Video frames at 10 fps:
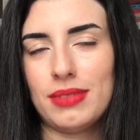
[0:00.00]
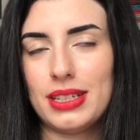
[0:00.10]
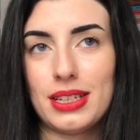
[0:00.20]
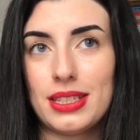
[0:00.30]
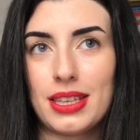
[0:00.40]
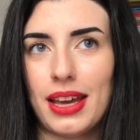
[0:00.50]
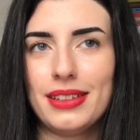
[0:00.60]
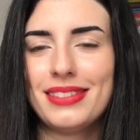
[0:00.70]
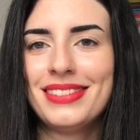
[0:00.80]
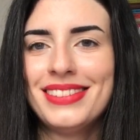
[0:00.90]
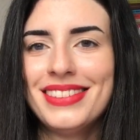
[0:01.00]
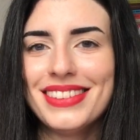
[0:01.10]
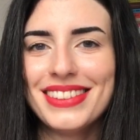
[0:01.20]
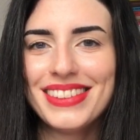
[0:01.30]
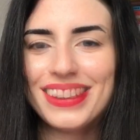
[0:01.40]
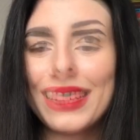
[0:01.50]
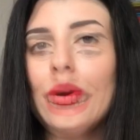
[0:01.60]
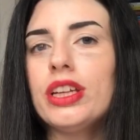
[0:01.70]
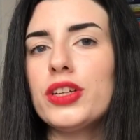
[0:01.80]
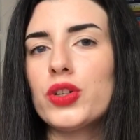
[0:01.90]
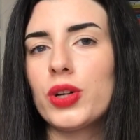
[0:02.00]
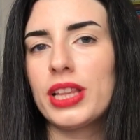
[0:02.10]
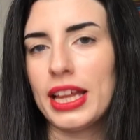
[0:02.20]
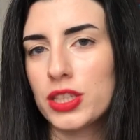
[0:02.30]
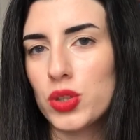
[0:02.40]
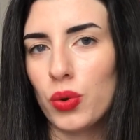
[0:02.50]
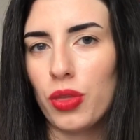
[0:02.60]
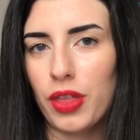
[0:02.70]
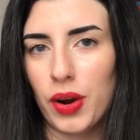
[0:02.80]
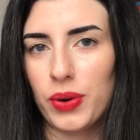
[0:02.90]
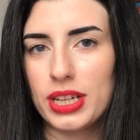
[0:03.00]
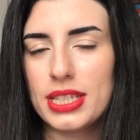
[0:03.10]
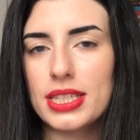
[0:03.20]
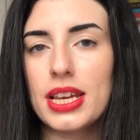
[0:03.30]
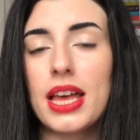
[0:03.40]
It's insane. According to Gladstone theories,